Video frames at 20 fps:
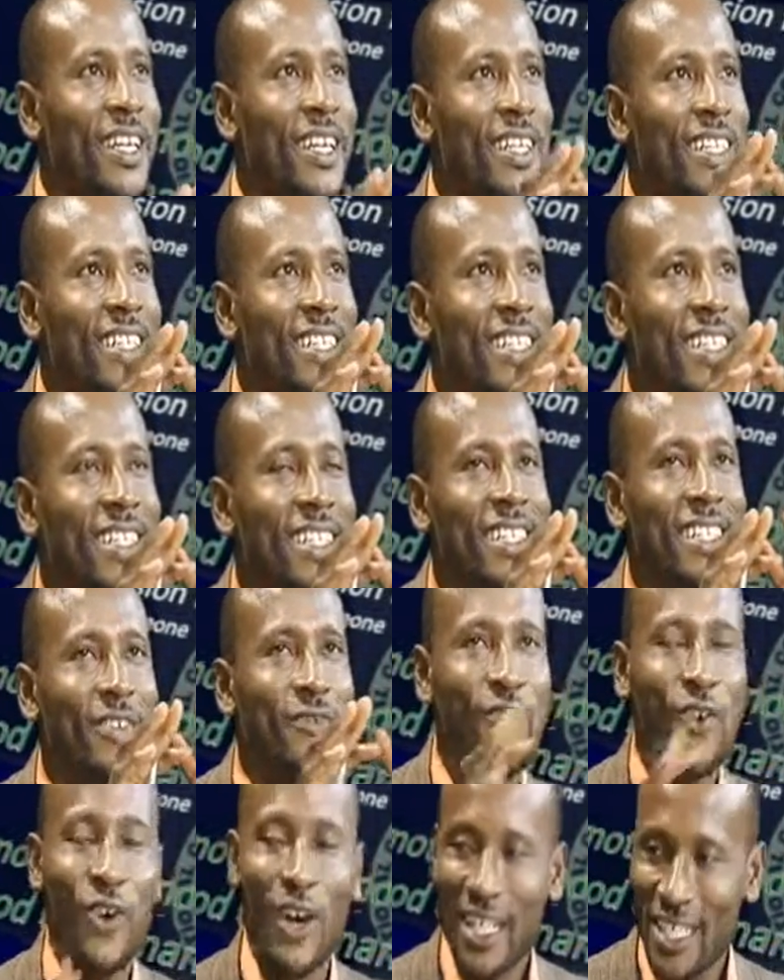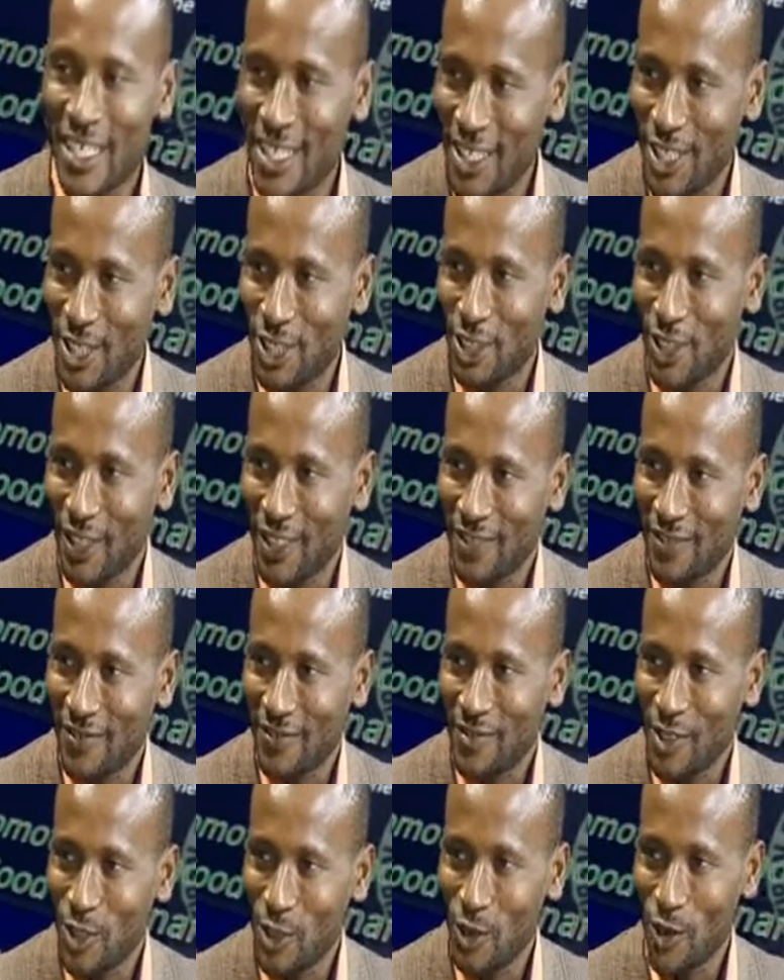the deforestation,
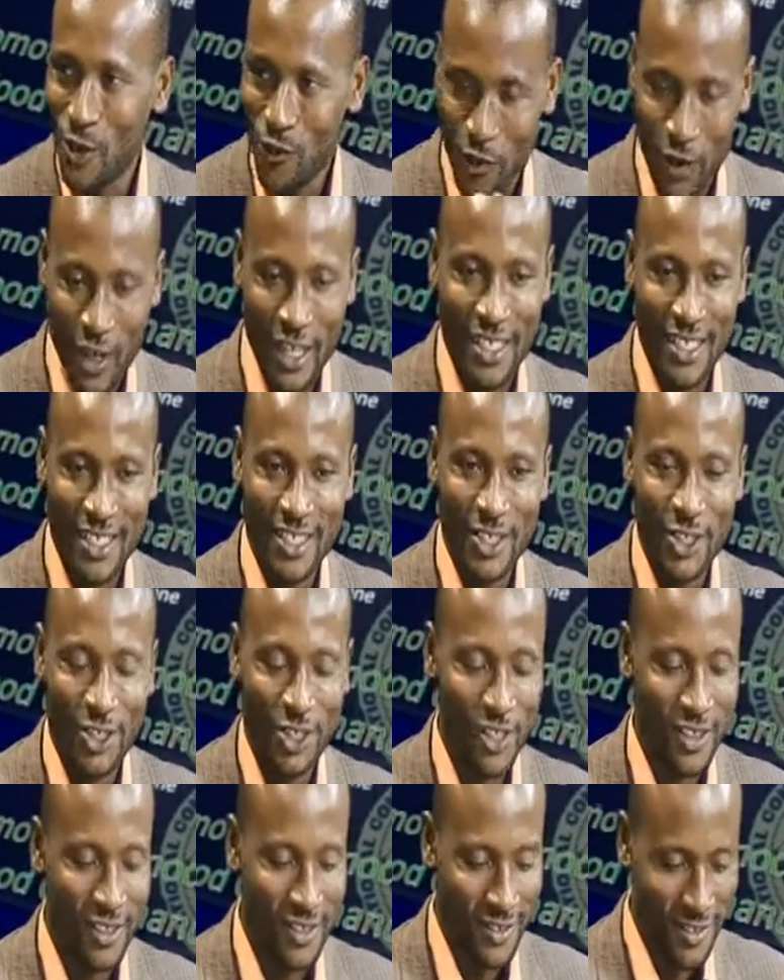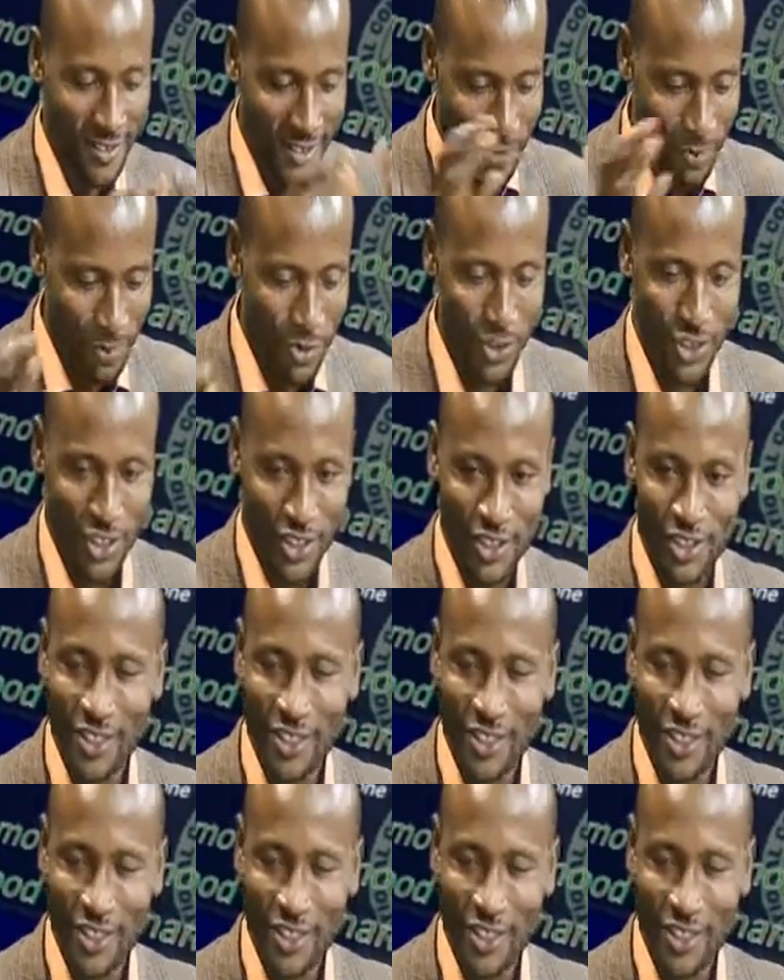you know, the bush.